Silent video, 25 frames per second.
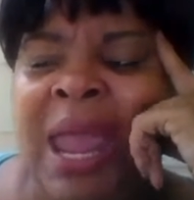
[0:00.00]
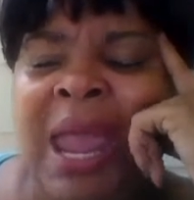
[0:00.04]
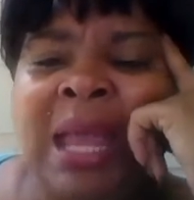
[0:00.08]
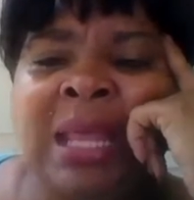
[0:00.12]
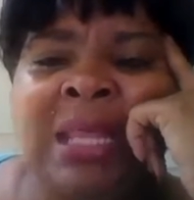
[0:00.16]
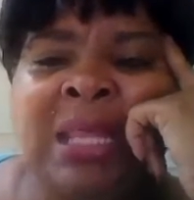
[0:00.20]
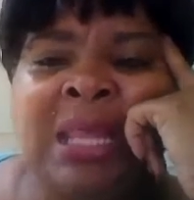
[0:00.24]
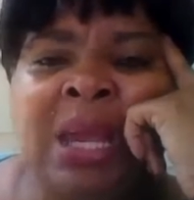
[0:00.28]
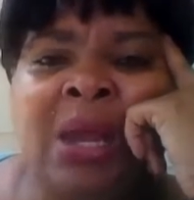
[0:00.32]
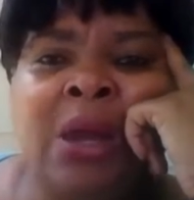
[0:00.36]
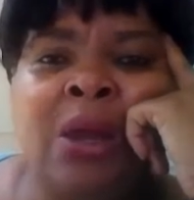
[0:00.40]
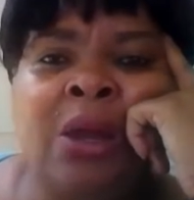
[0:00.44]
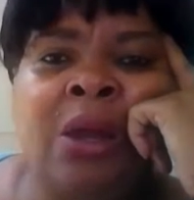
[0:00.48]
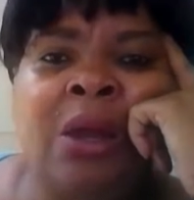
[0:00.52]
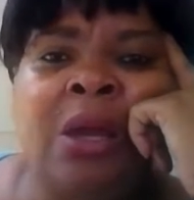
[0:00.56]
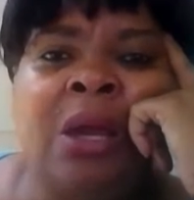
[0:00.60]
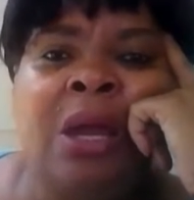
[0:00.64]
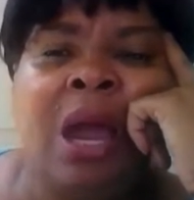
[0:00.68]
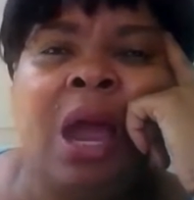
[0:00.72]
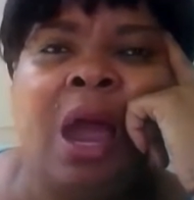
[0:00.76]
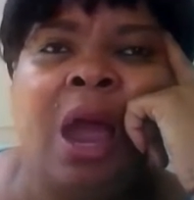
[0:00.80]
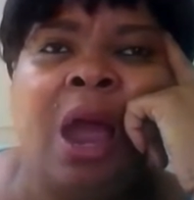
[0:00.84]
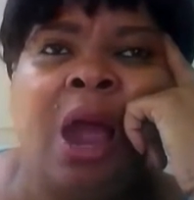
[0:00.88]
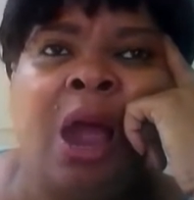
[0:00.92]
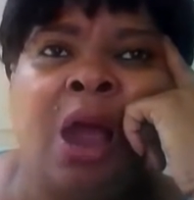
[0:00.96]
And
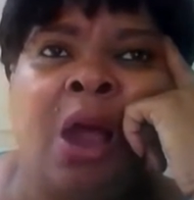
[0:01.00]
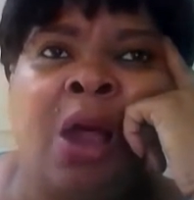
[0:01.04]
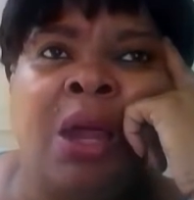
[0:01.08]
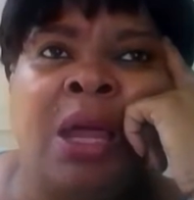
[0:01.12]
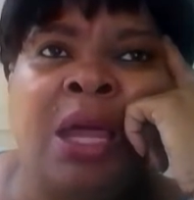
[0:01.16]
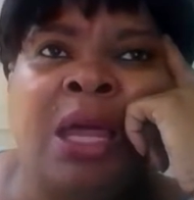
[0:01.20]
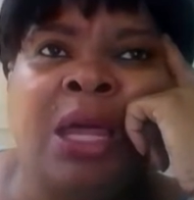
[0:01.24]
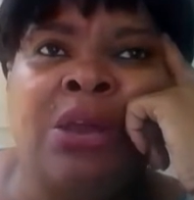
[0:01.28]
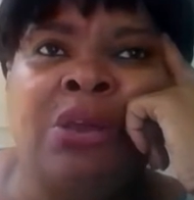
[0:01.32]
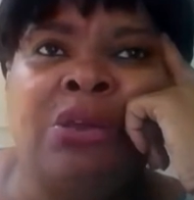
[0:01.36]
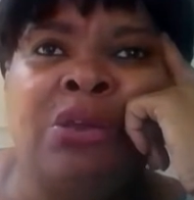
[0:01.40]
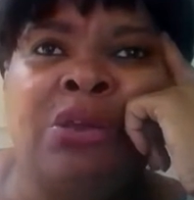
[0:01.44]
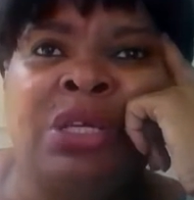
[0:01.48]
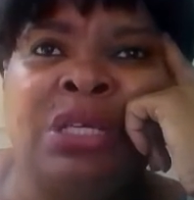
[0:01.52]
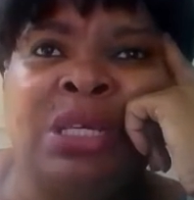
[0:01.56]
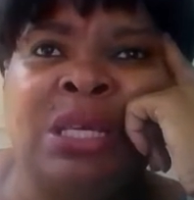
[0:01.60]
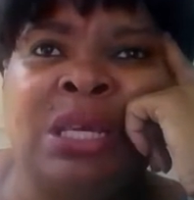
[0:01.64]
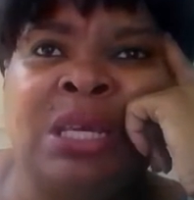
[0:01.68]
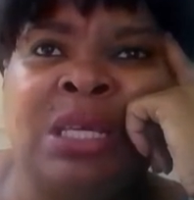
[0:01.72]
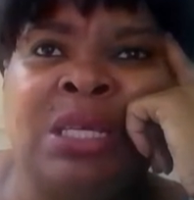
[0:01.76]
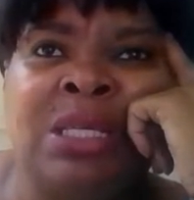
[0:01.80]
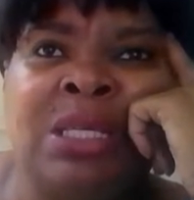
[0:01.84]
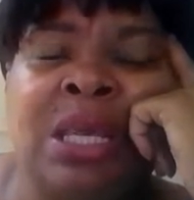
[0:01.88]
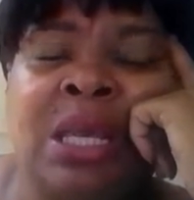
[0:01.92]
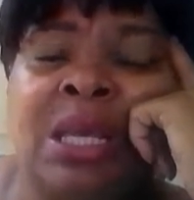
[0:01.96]
there are
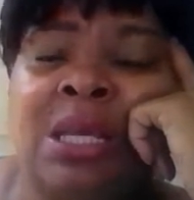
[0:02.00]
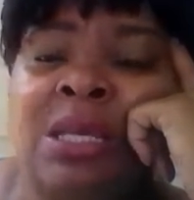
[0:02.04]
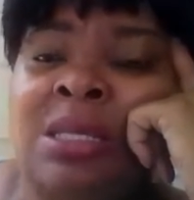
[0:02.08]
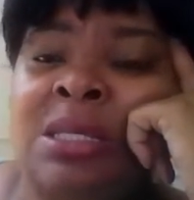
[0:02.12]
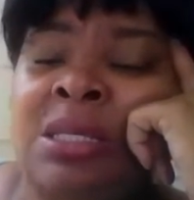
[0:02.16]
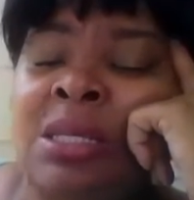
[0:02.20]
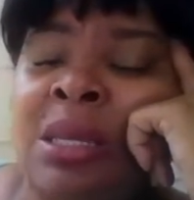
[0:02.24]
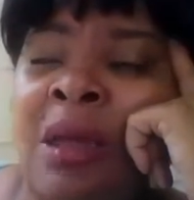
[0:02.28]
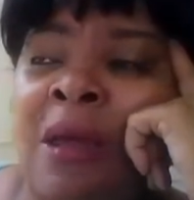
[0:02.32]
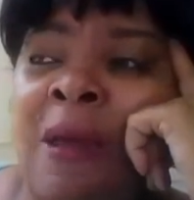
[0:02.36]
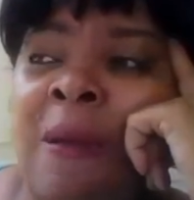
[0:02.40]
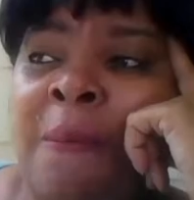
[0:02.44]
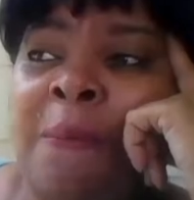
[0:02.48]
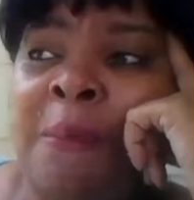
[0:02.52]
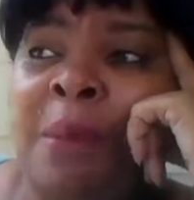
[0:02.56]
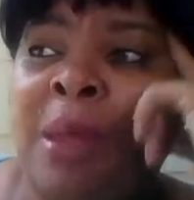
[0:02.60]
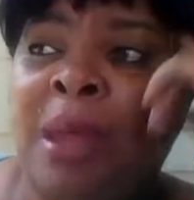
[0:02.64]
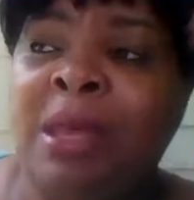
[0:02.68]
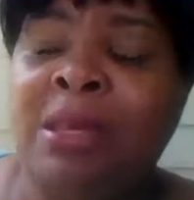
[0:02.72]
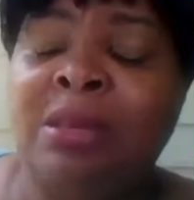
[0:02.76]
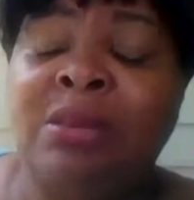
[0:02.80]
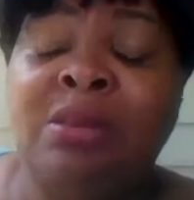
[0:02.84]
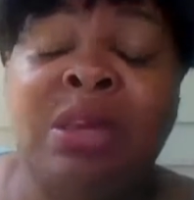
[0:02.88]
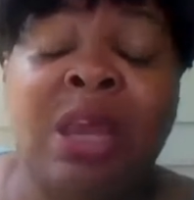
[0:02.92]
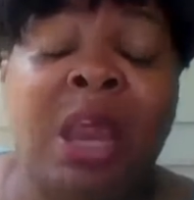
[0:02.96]
energies, some
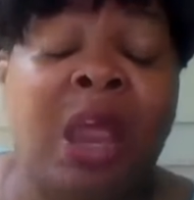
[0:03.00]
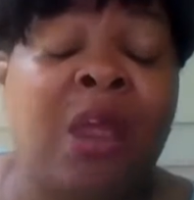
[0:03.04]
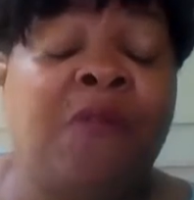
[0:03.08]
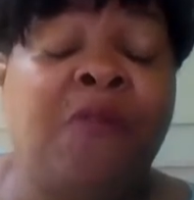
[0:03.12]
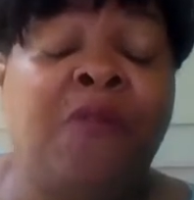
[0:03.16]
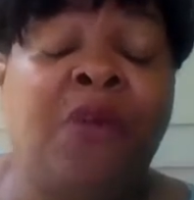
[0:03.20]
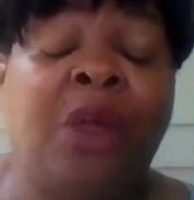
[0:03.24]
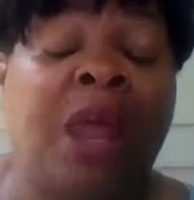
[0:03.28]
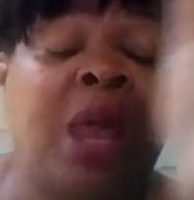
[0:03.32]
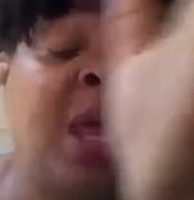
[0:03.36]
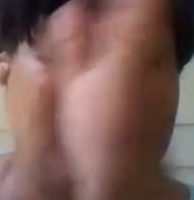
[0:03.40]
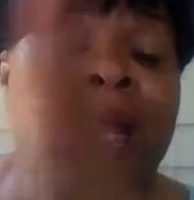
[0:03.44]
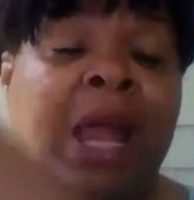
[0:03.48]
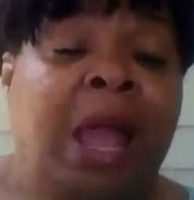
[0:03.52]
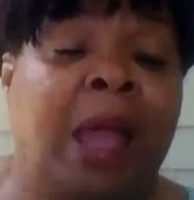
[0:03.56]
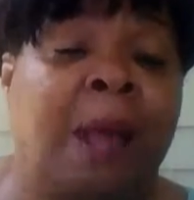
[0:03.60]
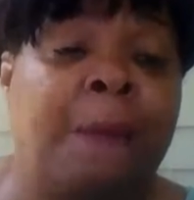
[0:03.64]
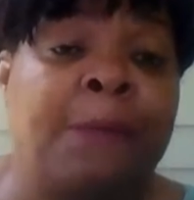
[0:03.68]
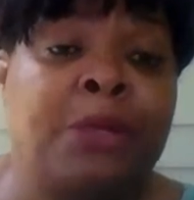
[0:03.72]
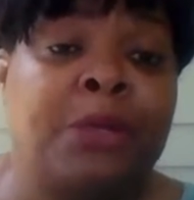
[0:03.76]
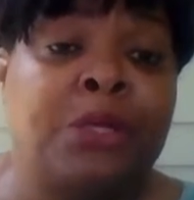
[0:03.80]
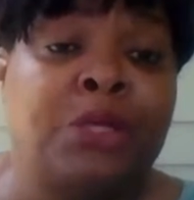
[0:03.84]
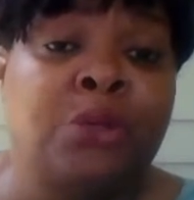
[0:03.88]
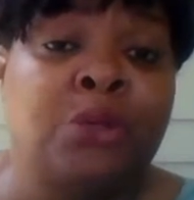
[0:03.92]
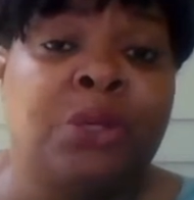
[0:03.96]
never had the
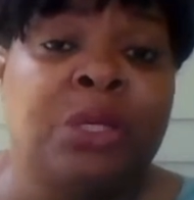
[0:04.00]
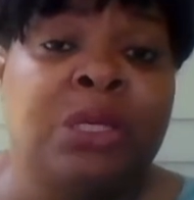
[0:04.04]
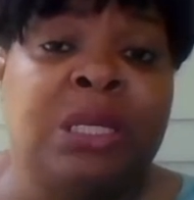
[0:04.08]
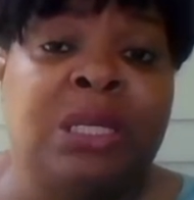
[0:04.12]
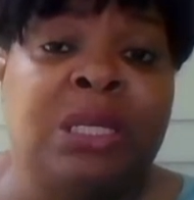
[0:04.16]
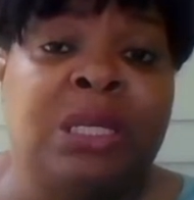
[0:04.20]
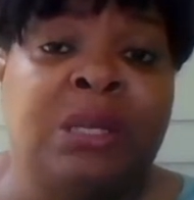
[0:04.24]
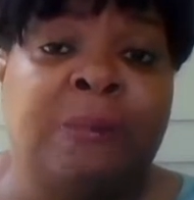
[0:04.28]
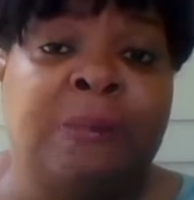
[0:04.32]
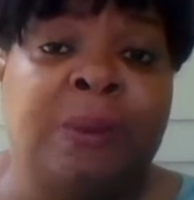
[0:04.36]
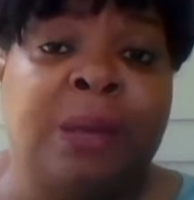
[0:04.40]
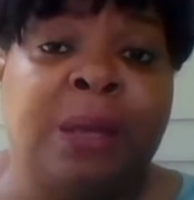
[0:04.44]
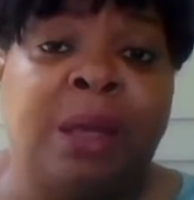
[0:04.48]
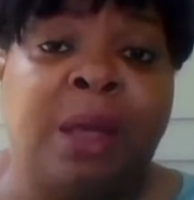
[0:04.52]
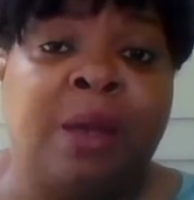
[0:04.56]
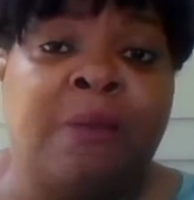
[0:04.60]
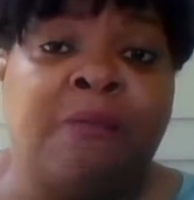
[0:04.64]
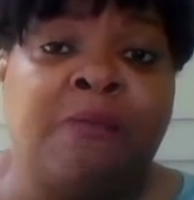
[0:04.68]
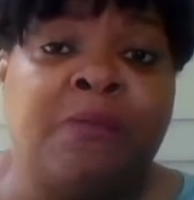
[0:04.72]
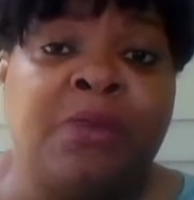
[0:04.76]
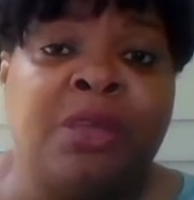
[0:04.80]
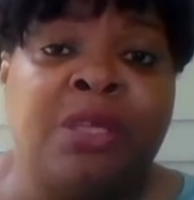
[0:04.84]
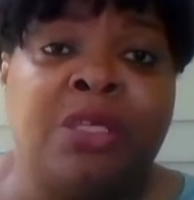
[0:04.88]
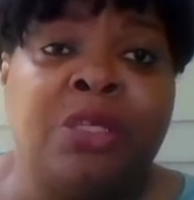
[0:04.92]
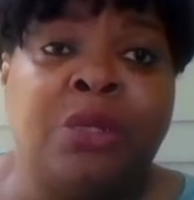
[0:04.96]
opportunity to become
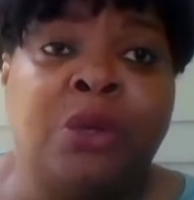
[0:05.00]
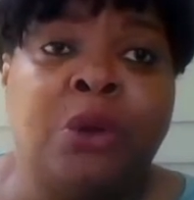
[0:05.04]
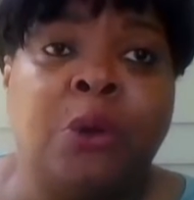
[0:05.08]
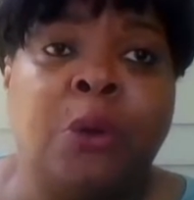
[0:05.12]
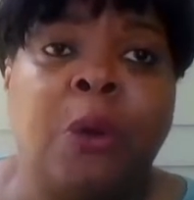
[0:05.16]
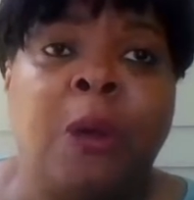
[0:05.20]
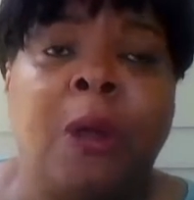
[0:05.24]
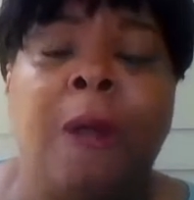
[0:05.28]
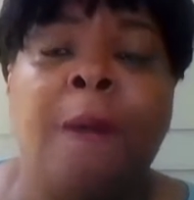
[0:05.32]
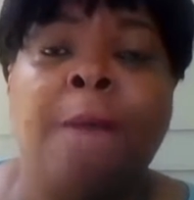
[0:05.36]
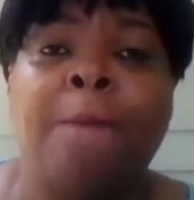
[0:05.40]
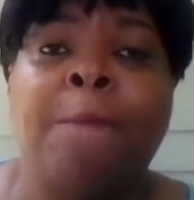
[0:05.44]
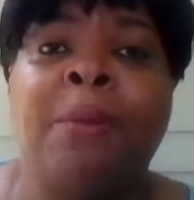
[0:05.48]
physical,